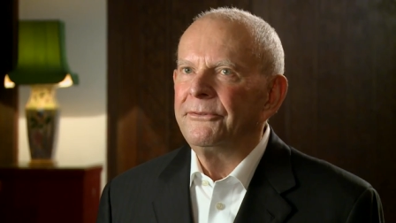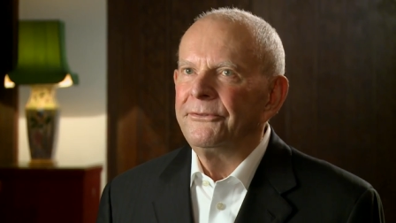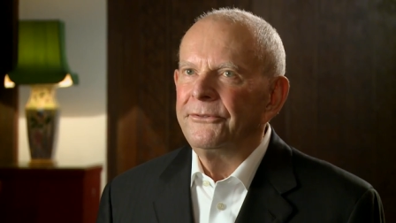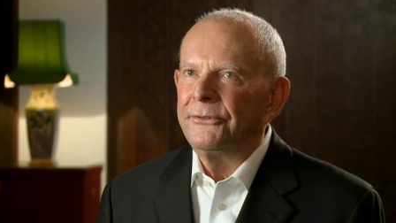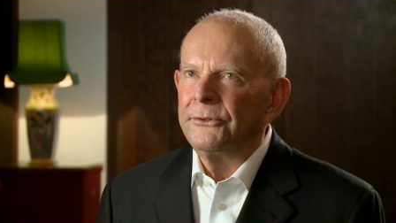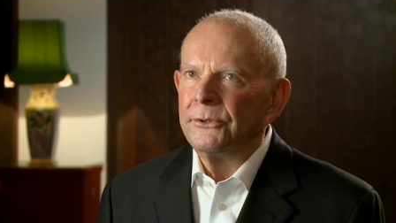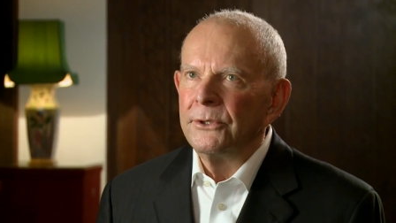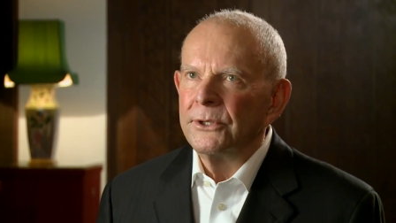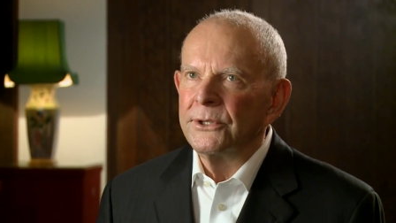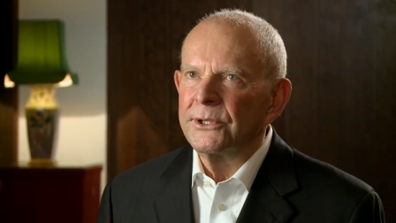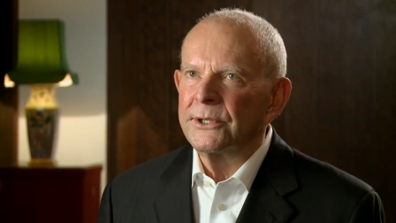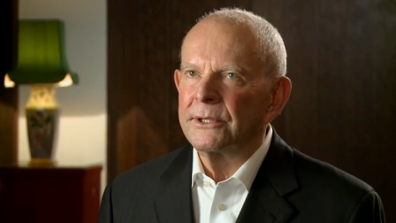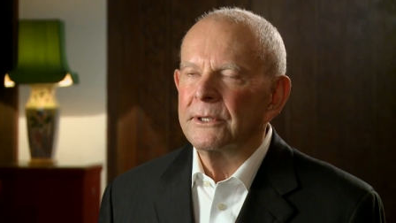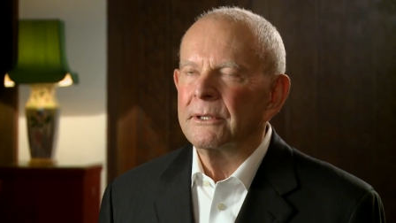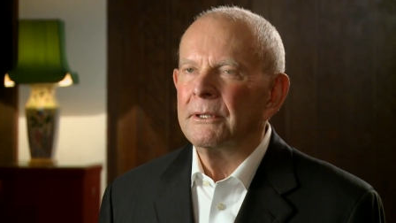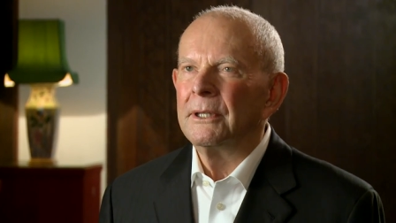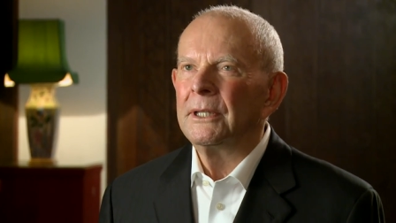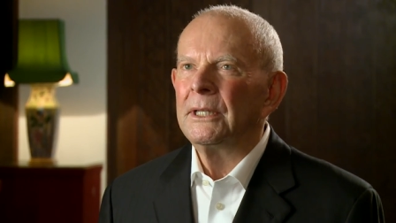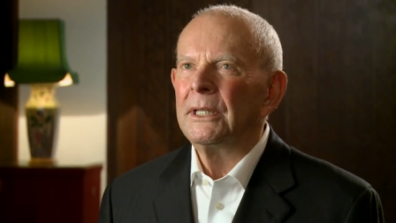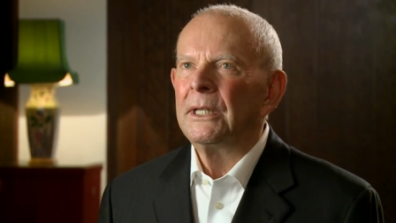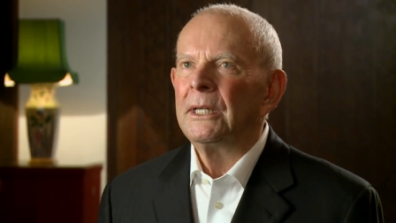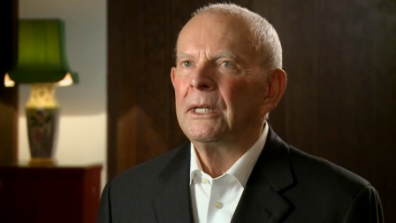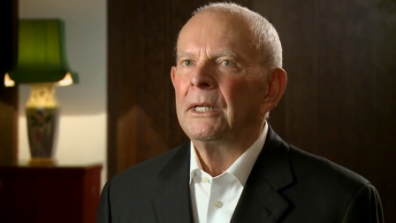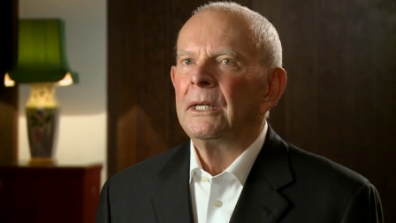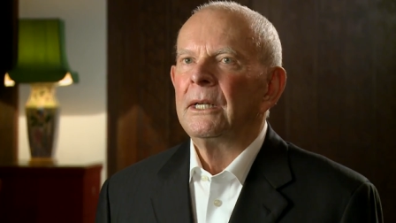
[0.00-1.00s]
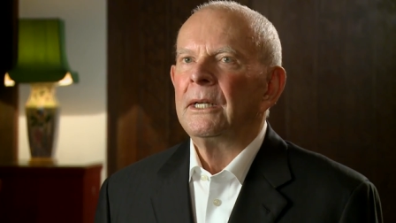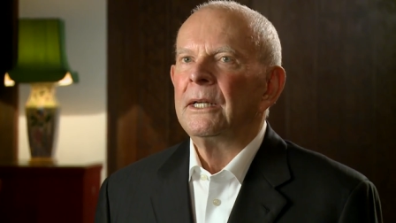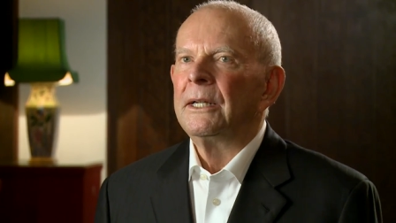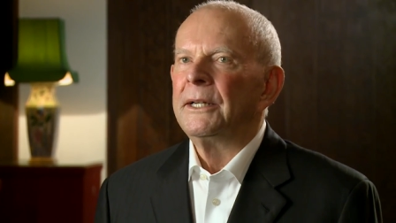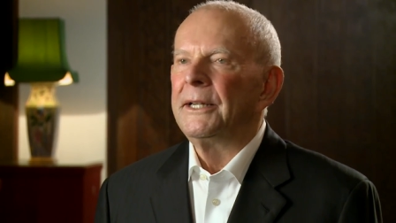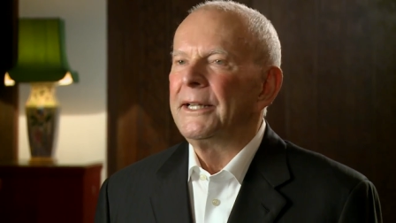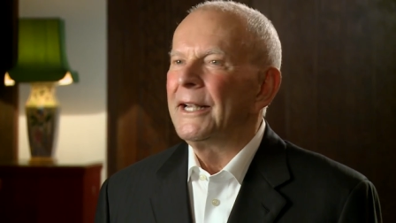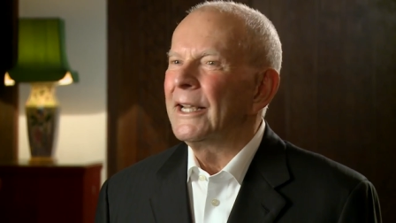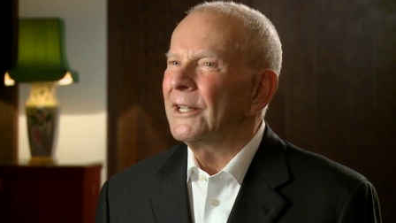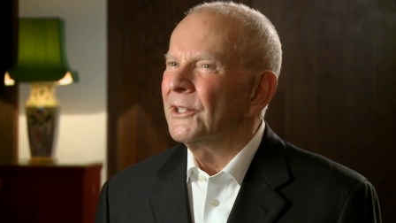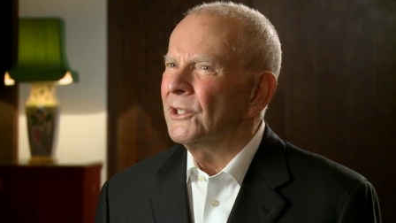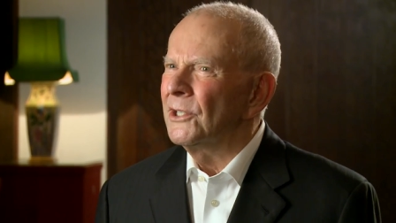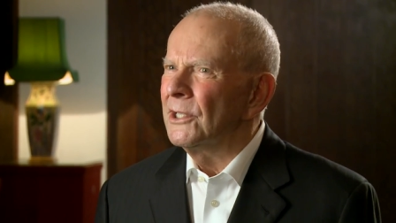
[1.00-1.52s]
first
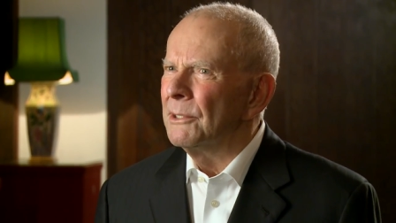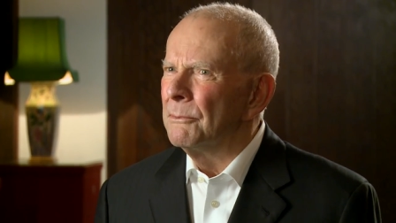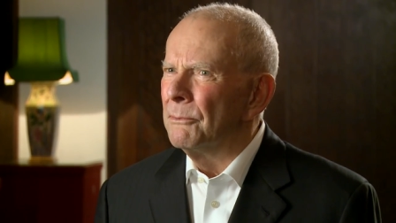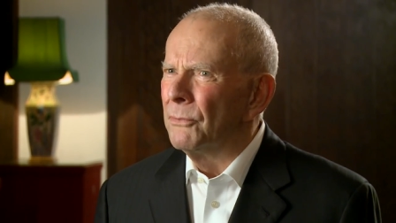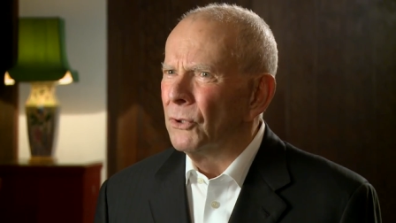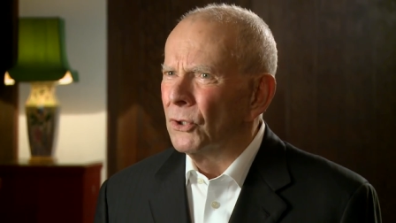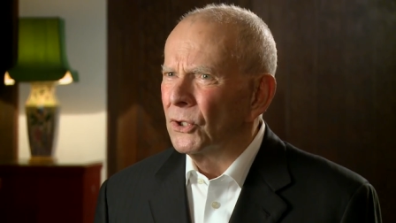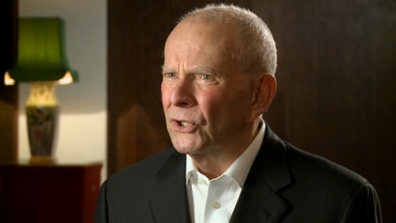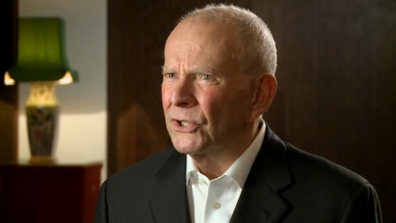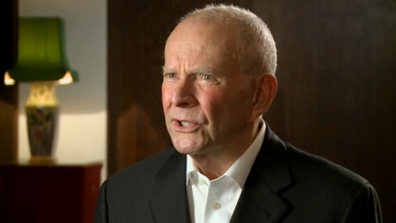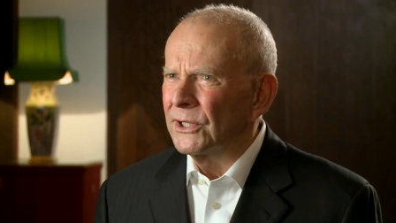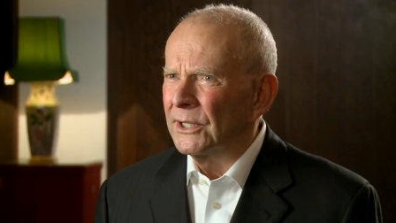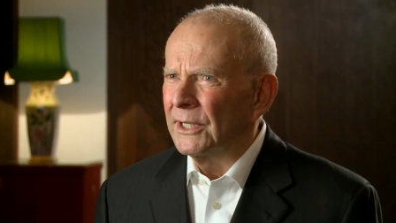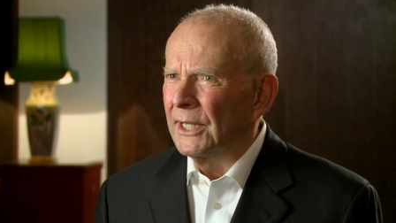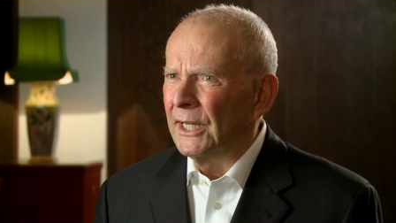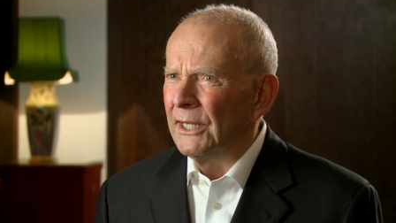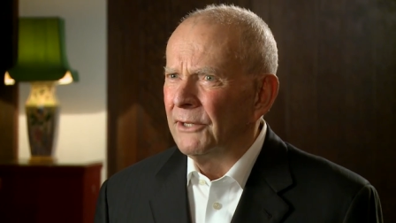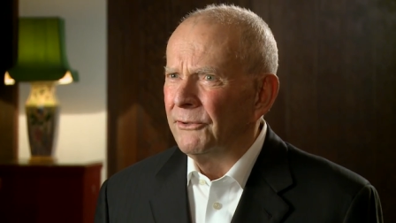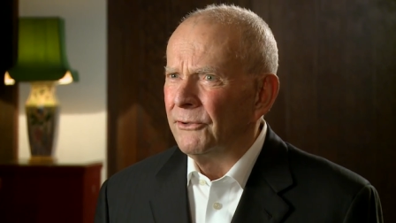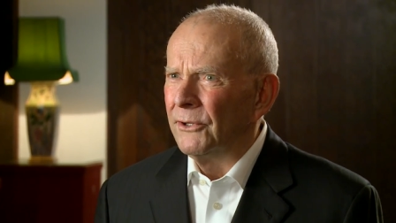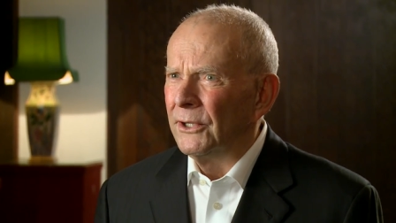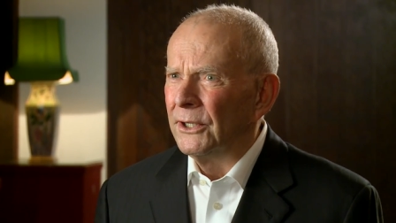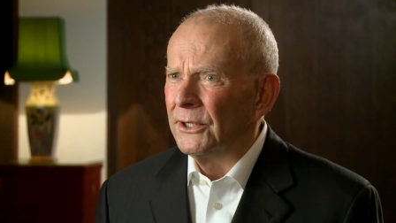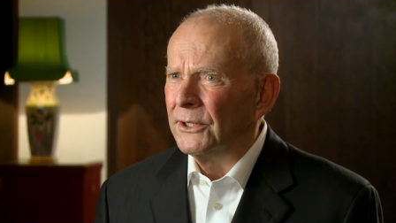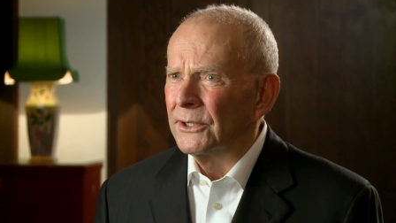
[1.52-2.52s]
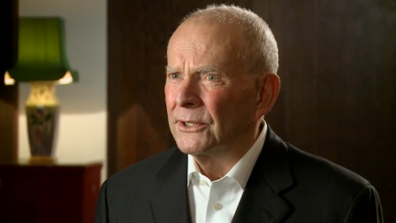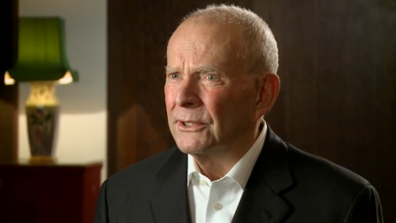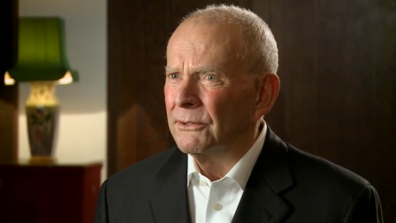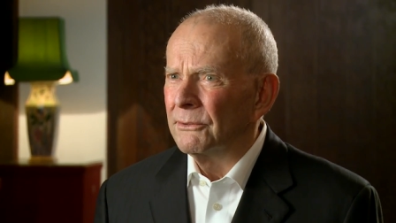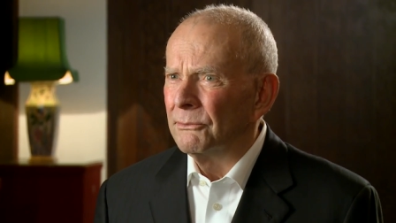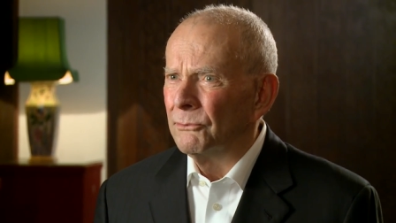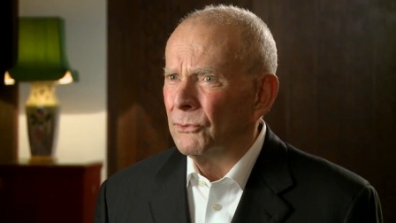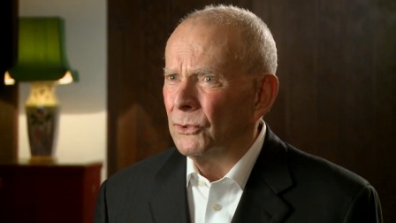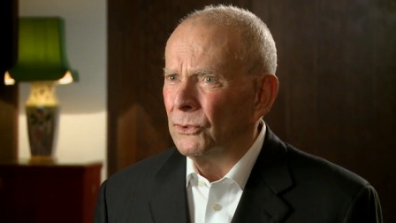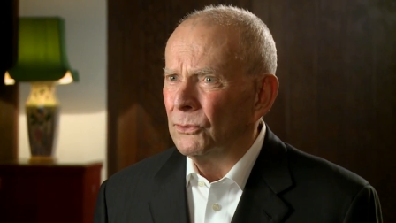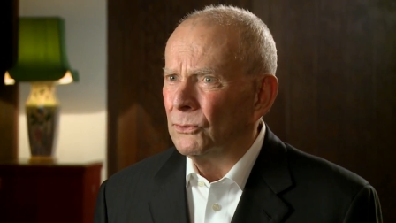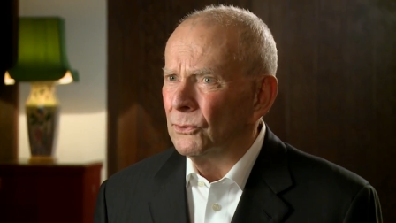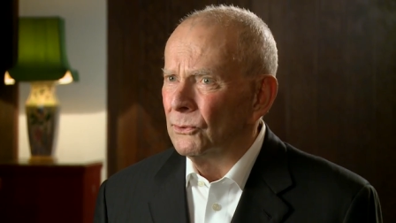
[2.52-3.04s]
dozen books that I wrote
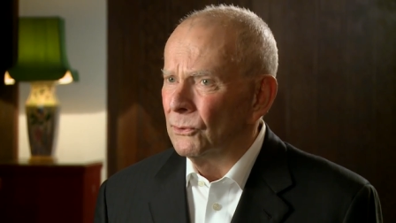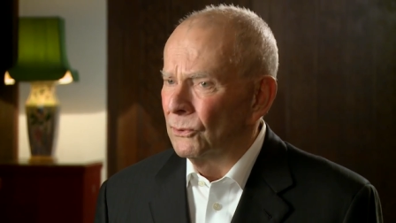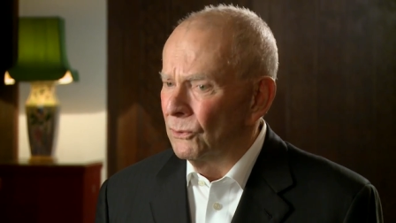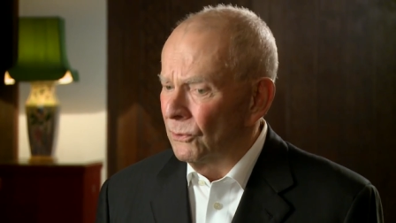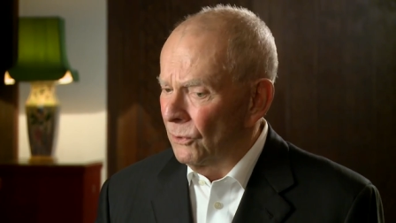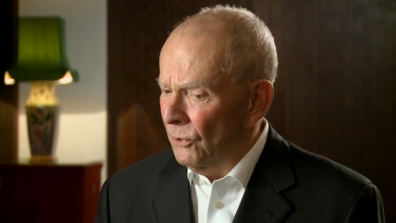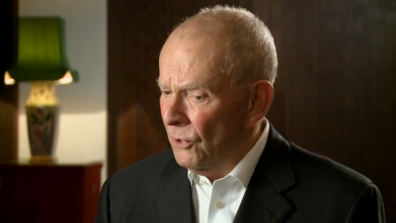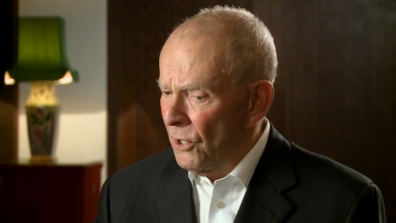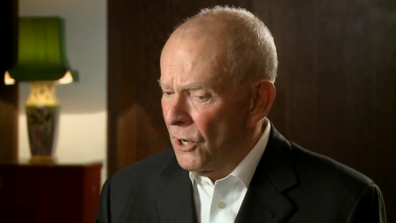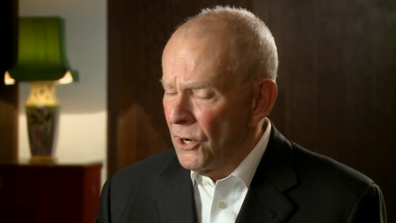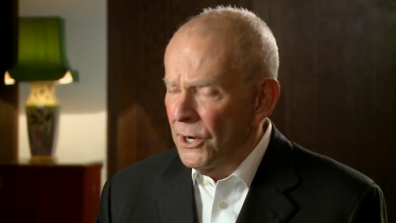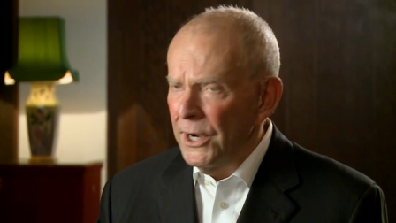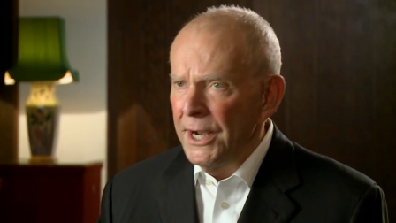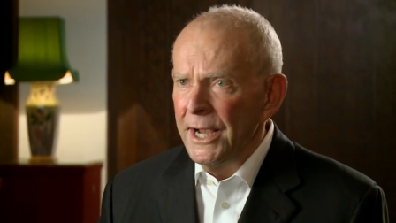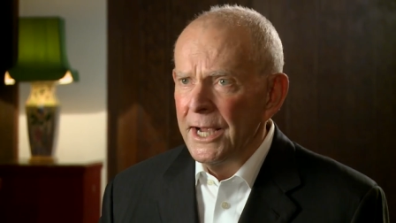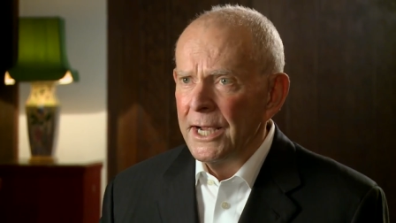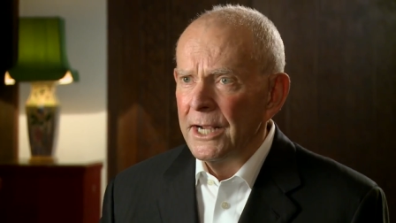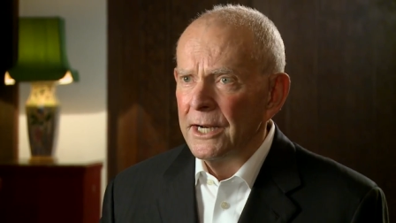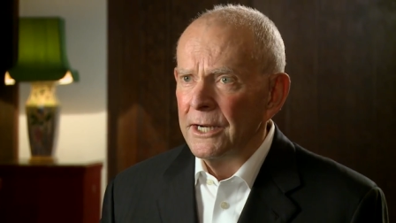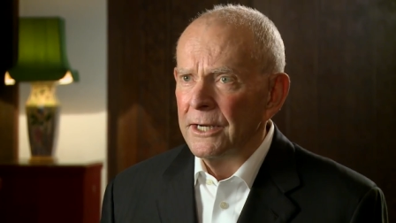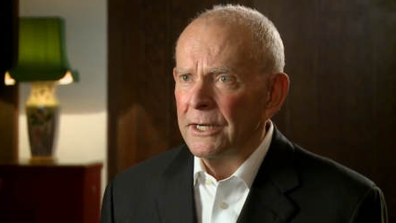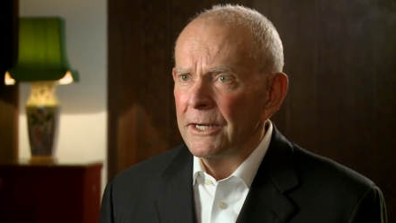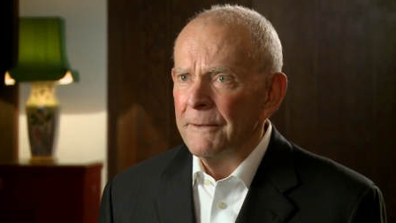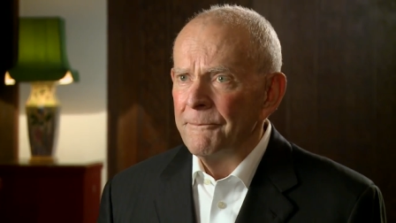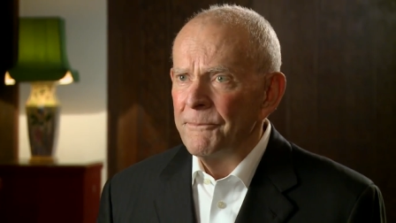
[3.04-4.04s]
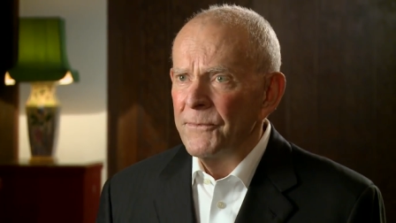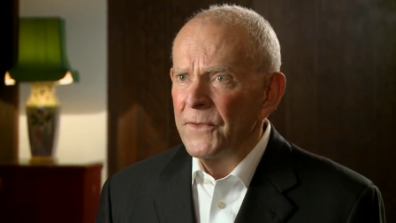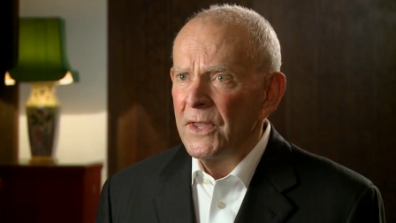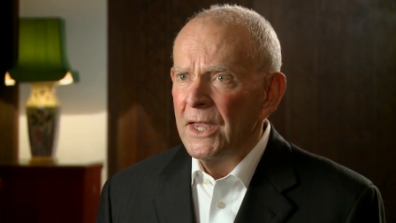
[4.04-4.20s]
were all longhand.